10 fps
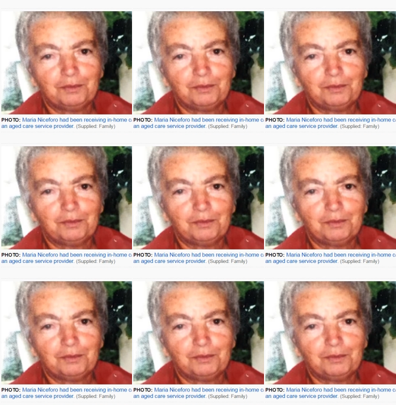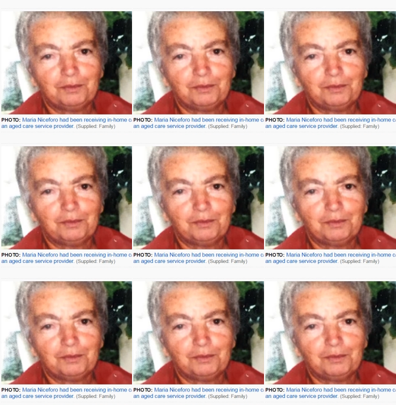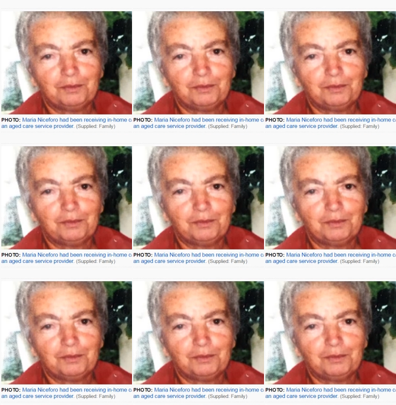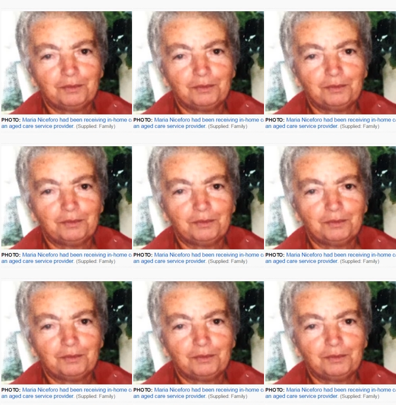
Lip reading: Nothing is said.